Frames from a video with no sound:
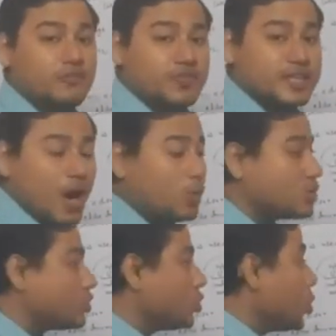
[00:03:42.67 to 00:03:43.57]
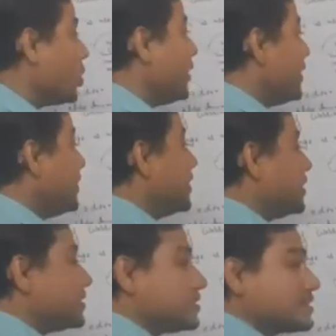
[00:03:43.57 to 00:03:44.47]
without knowing
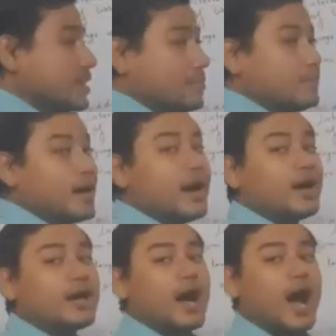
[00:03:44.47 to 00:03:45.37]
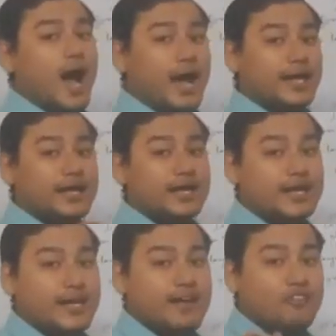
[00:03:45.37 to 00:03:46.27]
some high
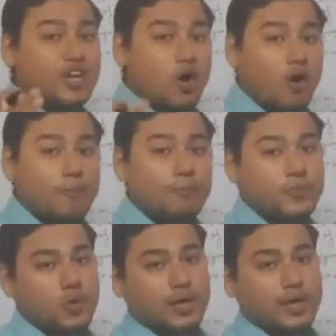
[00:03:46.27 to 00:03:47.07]
level of